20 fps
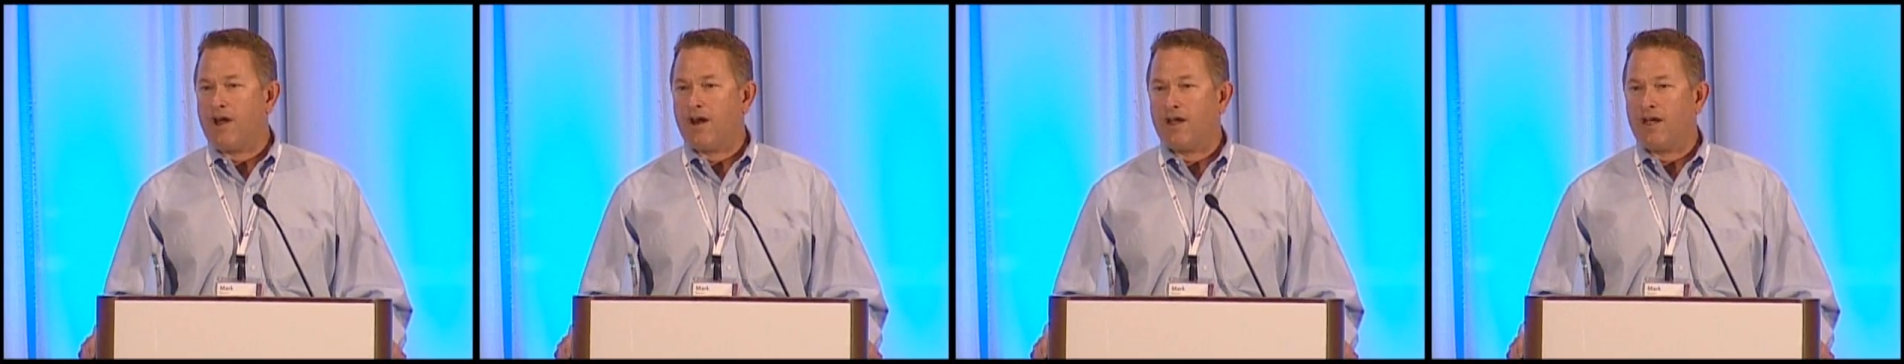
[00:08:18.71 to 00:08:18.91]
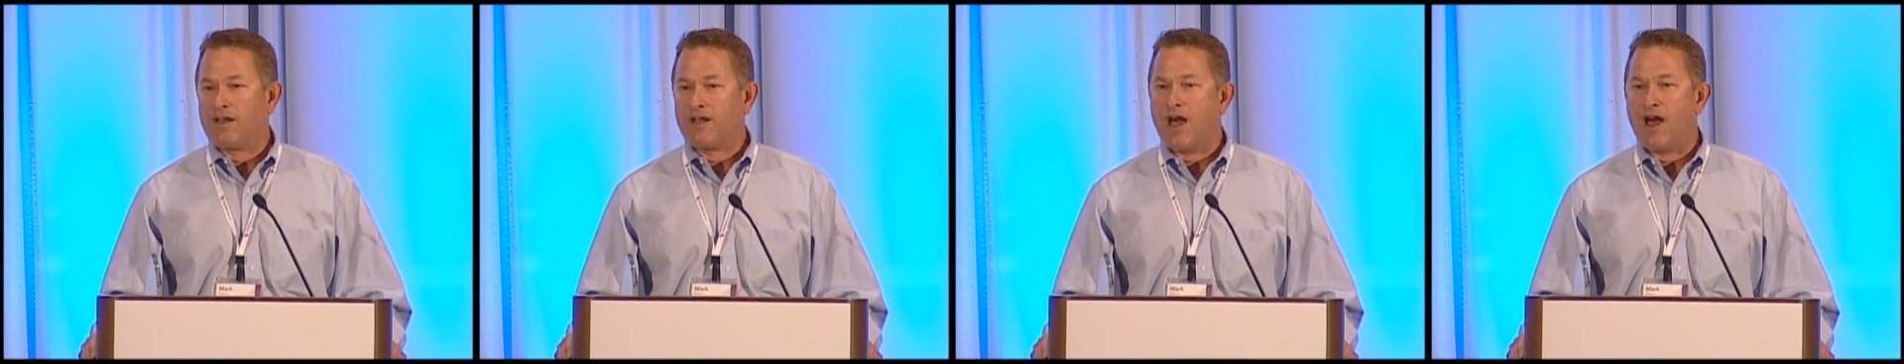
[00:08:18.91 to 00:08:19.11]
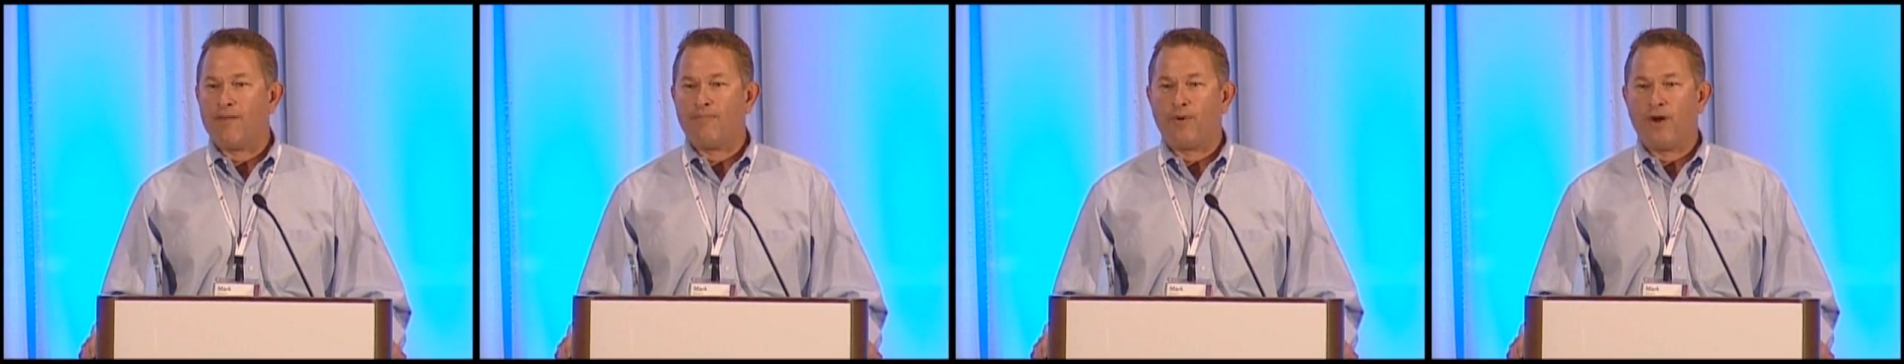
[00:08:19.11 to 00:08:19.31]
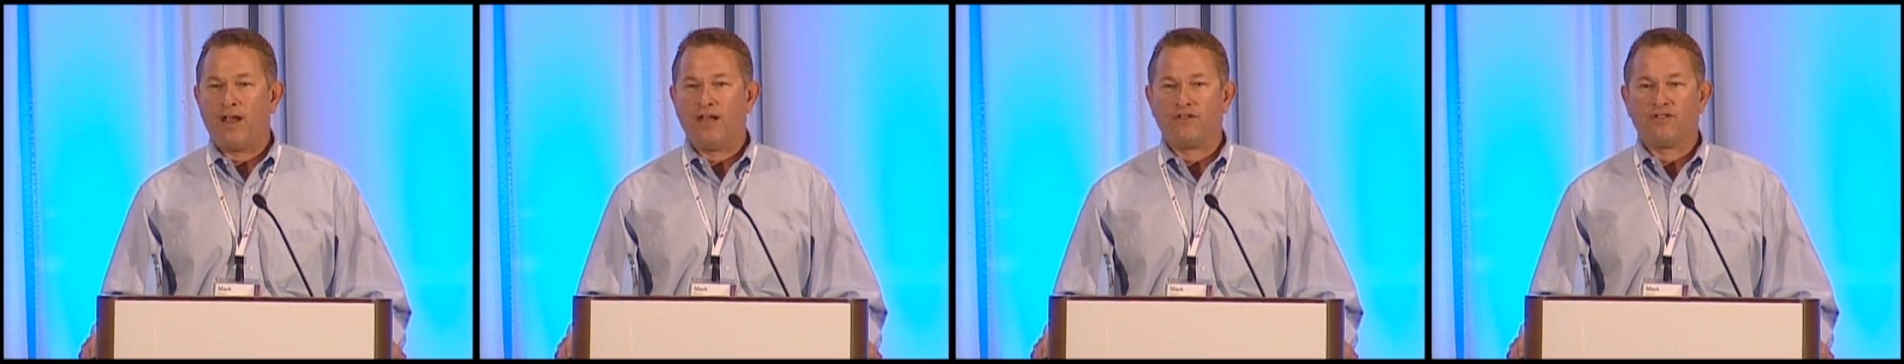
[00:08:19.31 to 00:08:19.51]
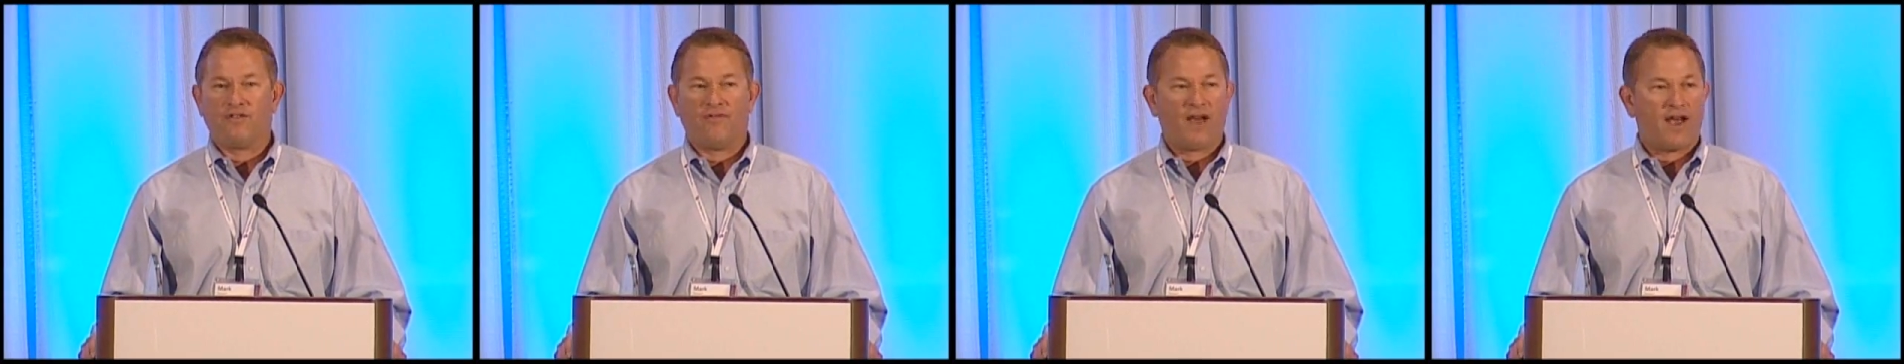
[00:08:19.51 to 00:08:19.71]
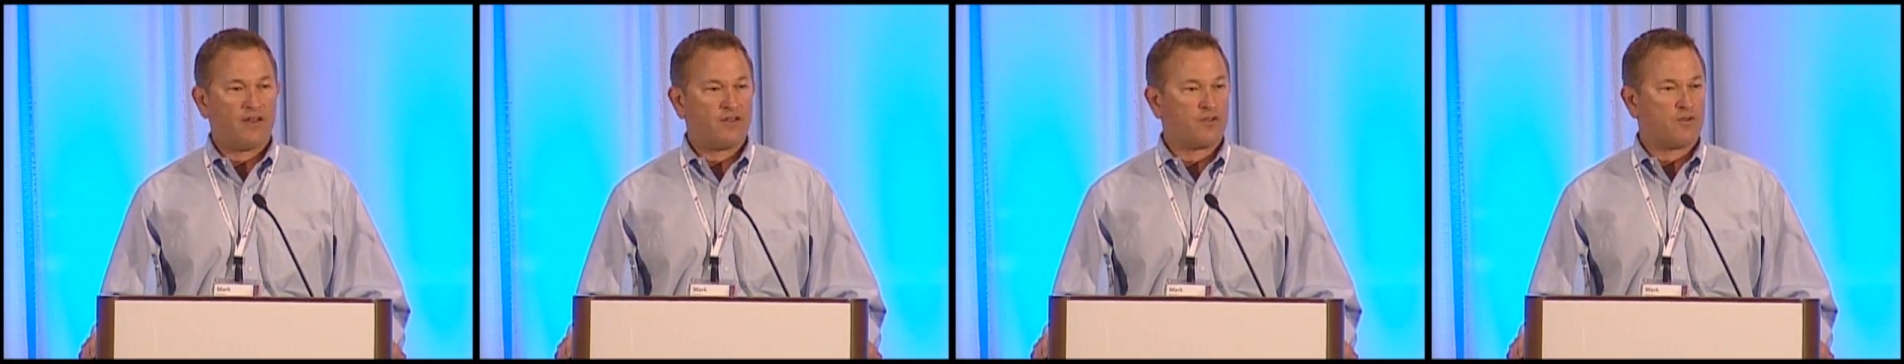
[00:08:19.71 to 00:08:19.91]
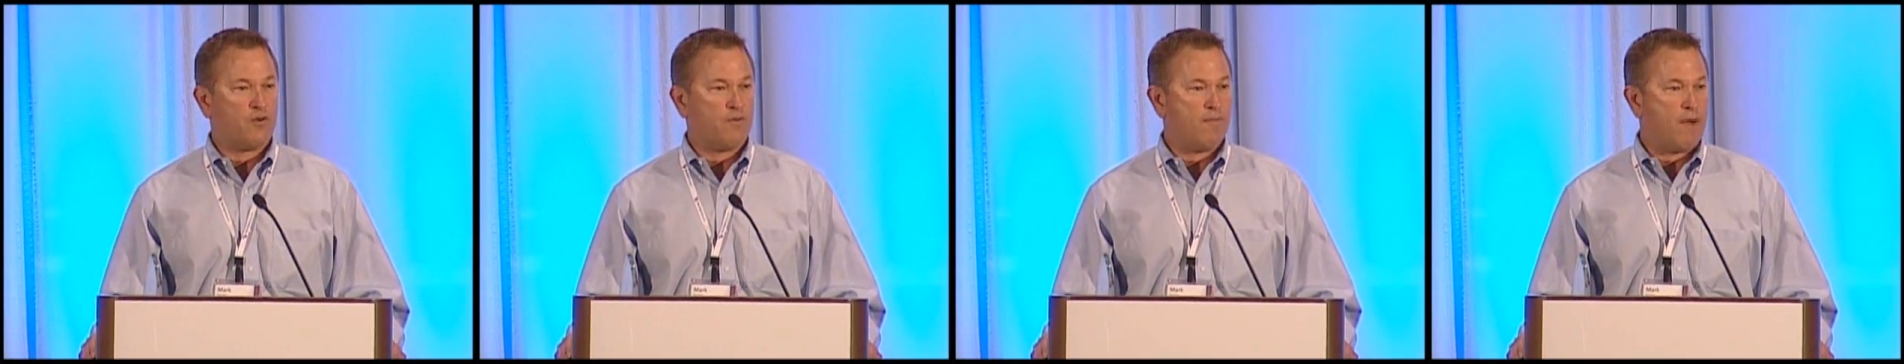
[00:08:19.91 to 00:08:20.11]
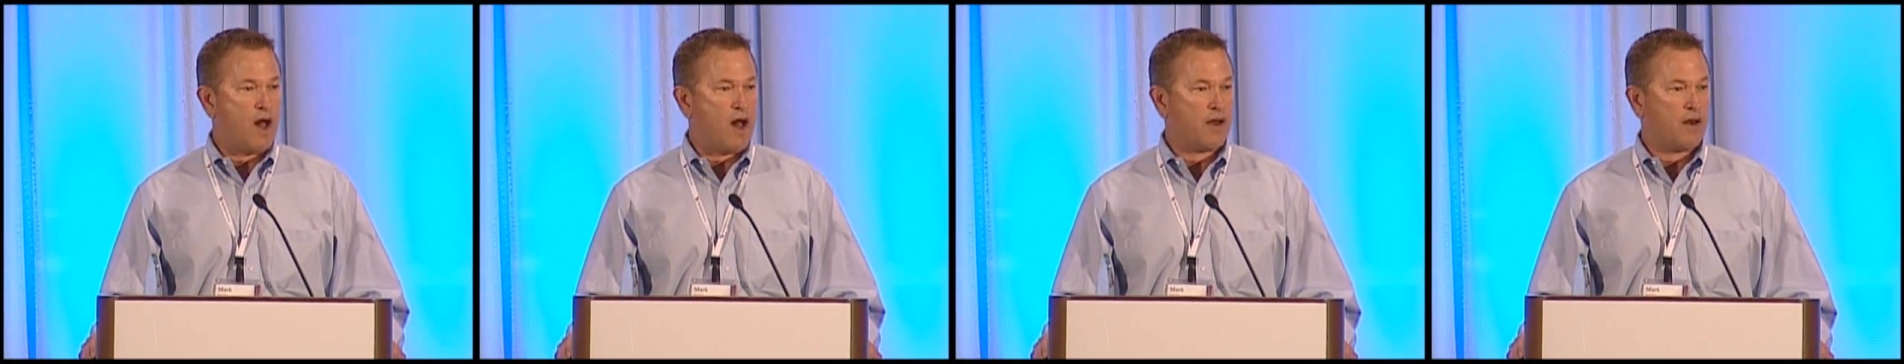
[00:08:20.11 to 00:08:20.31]
on a comprehensive high
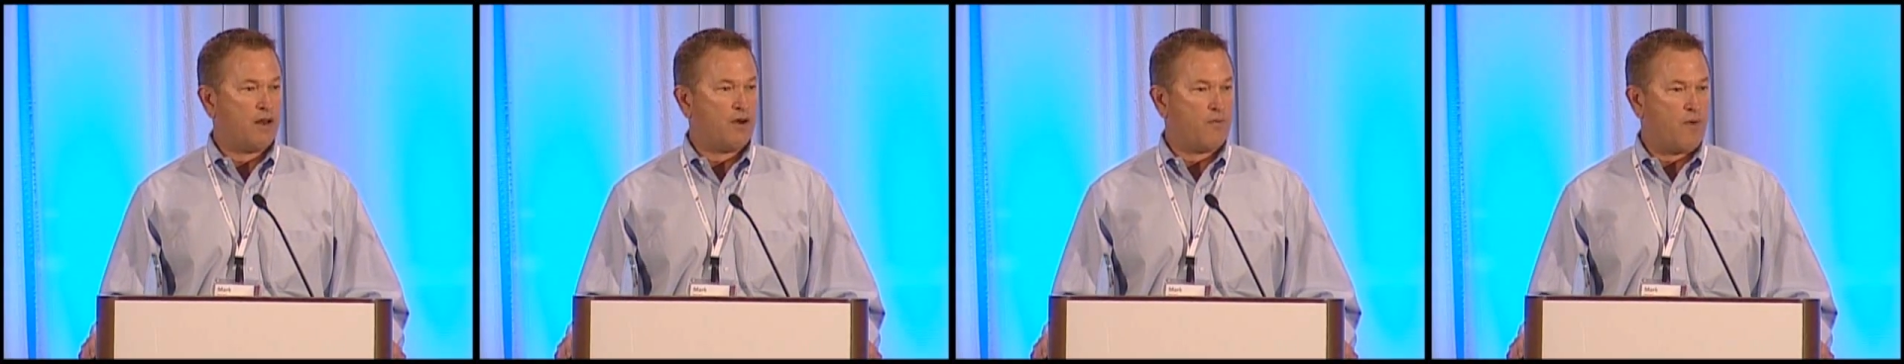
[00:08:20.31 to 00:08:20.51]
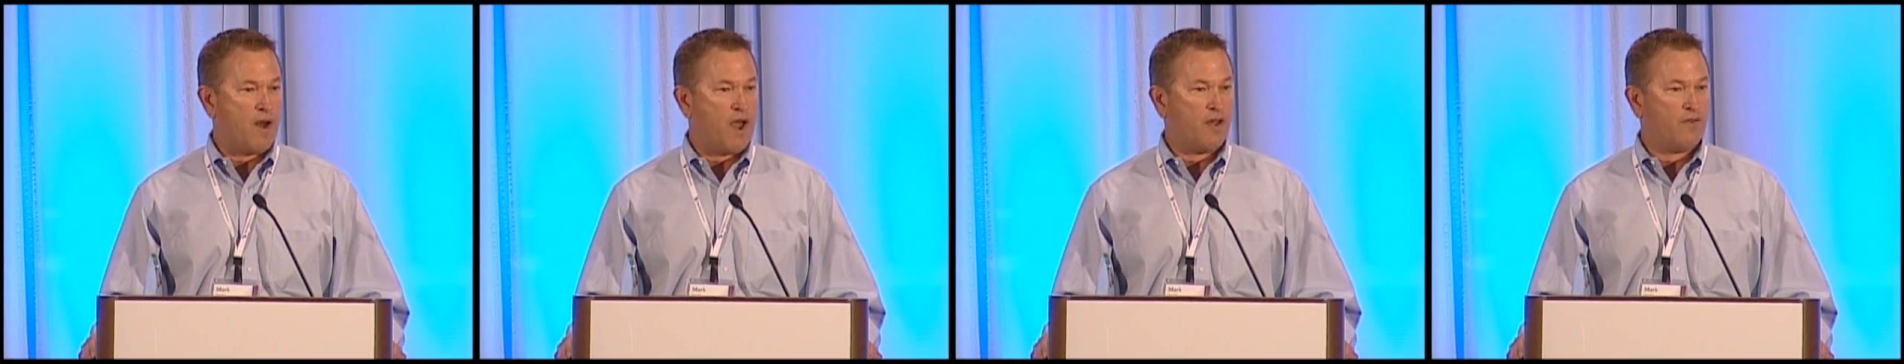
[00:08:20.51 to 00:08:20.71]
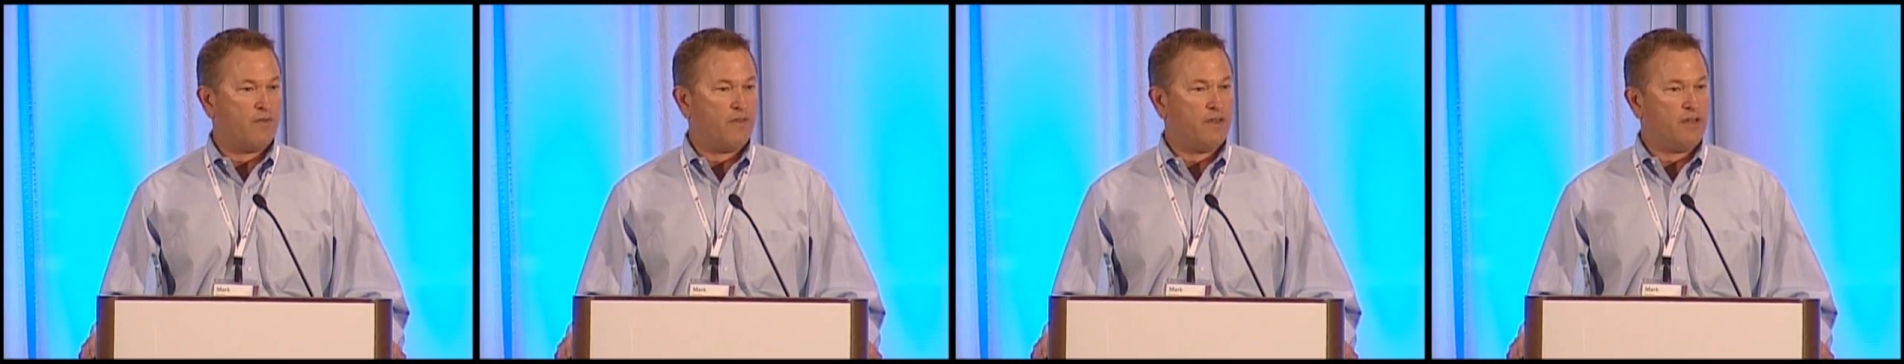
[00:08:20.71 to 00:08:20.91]
school model around